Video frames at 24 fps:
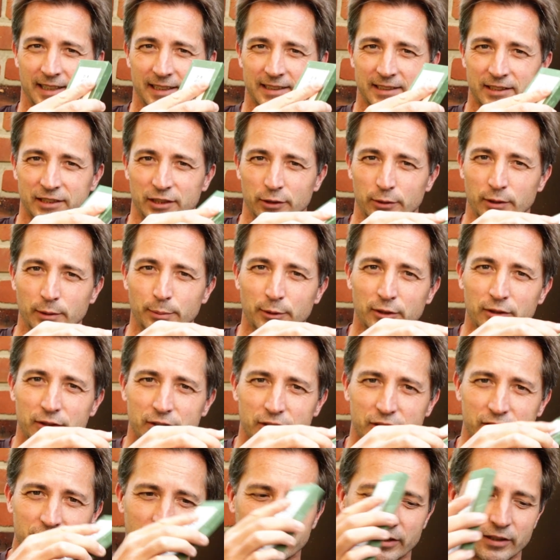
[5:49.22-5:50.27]
still in the
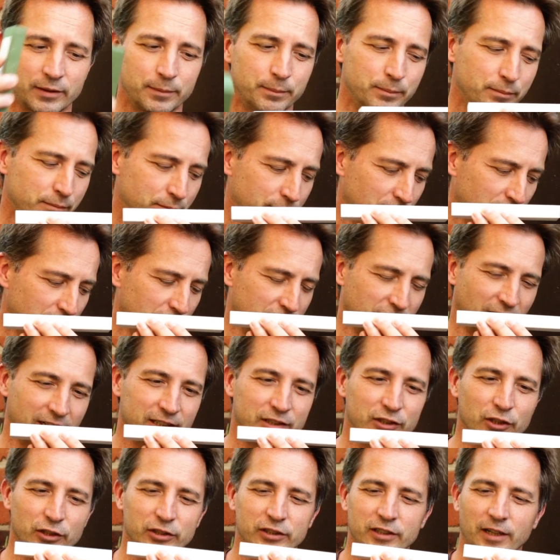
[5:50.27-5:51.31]
box, because I
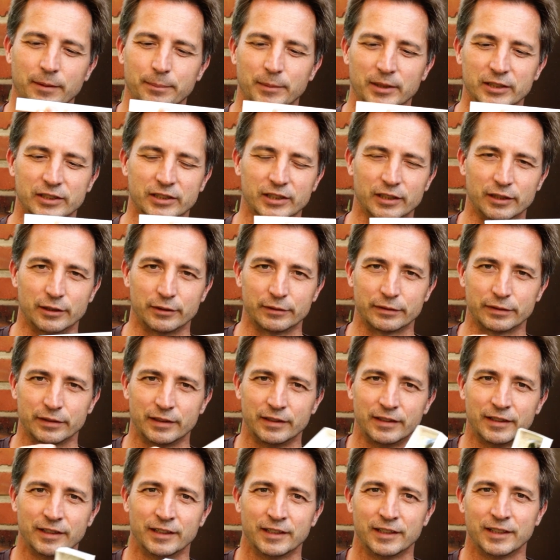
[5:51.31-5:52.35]
just got myself
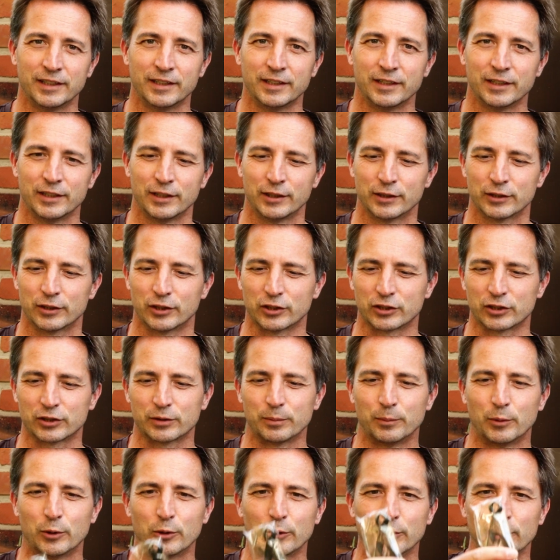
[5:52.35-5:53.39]
the
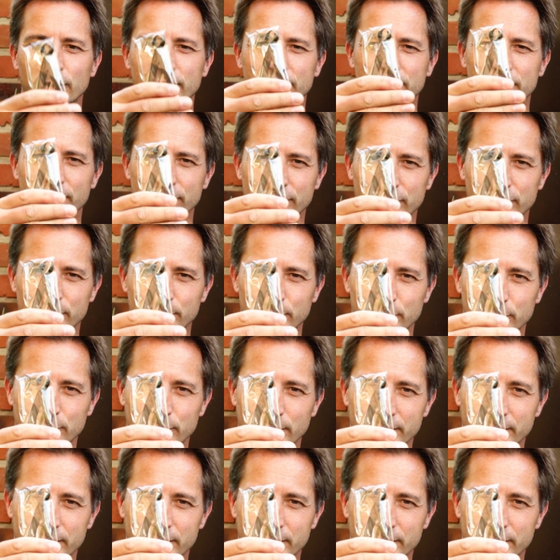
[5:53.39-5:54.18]
smallest of small